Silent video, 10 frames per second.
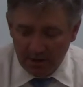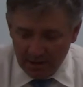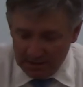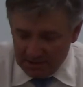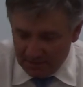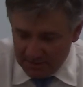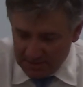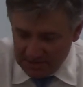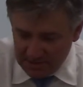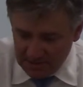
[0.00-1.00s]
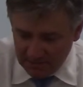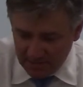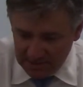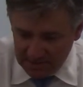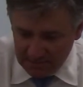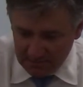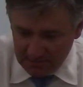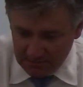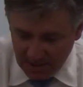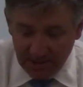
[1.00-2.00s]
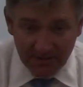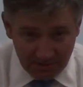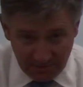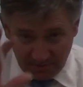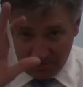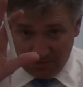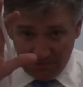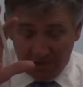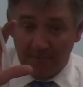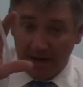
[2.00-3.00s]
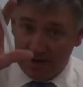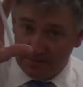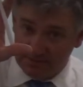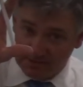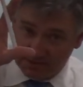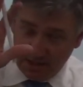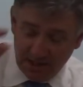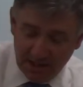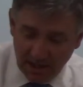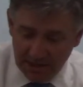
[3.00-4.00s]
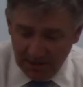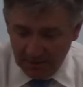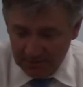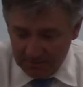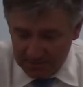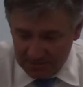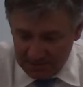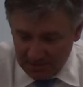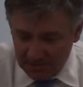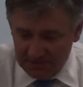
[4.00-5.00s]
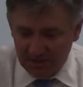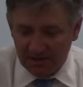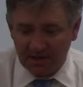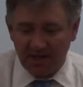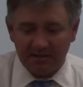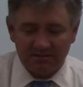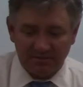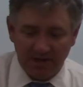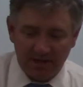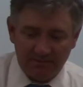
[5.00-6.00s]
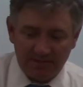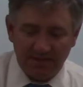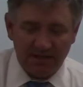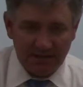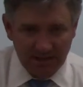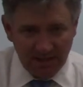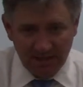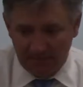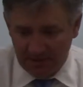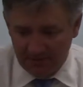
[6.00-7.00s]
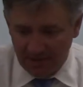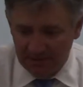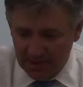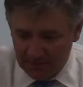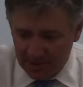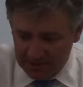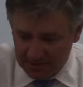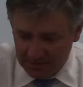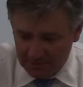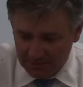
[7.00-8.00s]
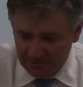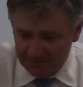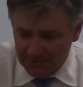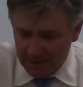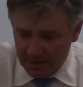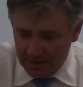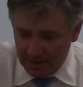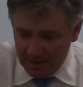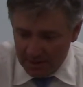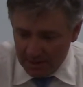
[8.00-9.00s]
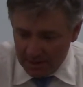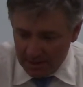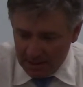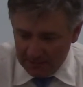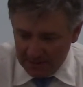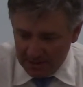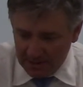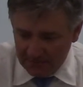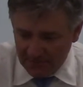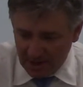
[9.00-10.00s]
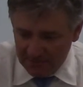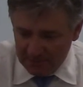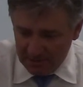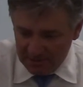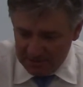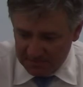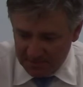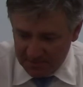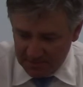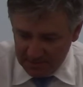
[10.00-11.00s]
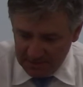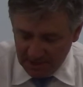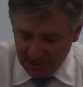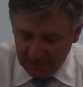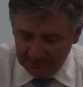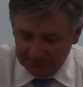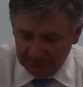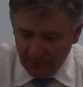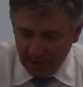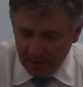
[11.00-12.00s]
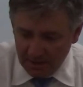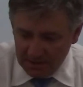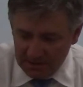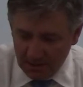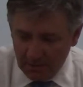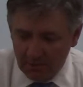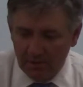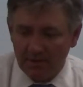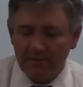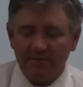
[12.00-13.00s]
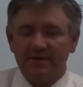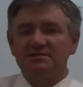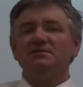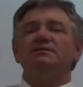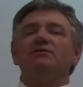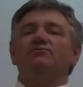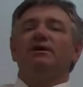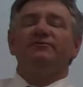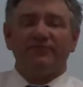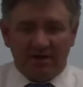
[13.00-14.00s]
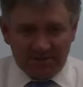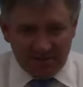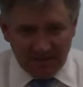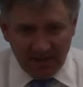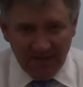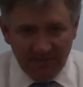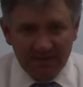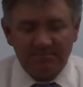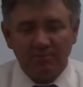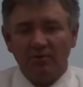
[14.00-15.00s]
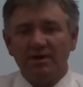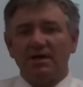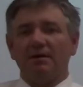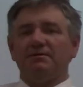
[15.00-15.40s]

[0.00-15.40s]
So in this situation, okay, doing a little mental math, stunning, I know, but the zeros are going to cancel out. I'm going to take 10, I'm going to divide that by 2, and I'm going to get 5 meters per second. So this is a rate function. At this point, I'm